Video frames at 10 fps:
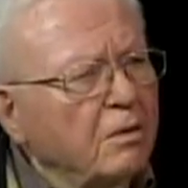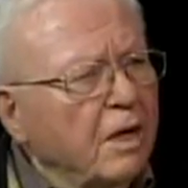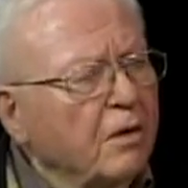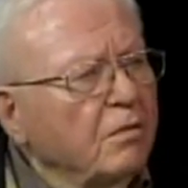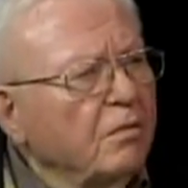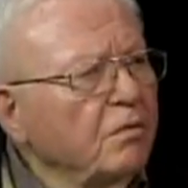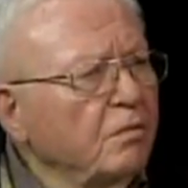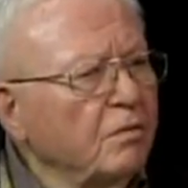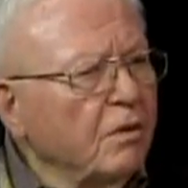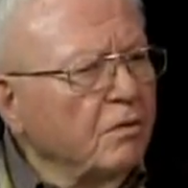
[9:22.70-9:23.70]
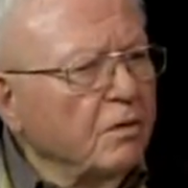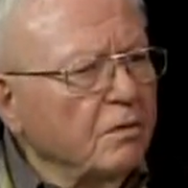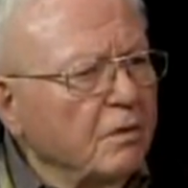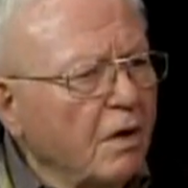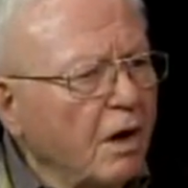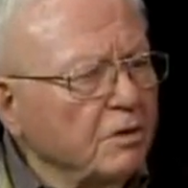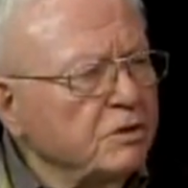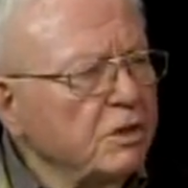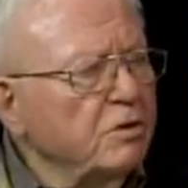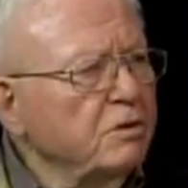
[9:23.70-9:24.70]
and the, our
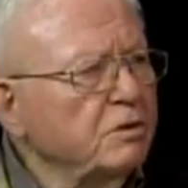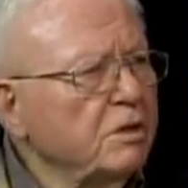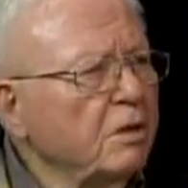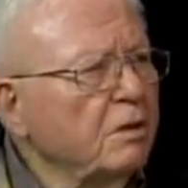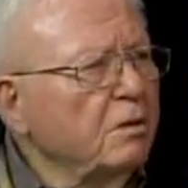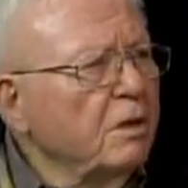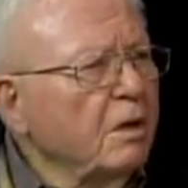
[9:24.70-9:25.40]
senior center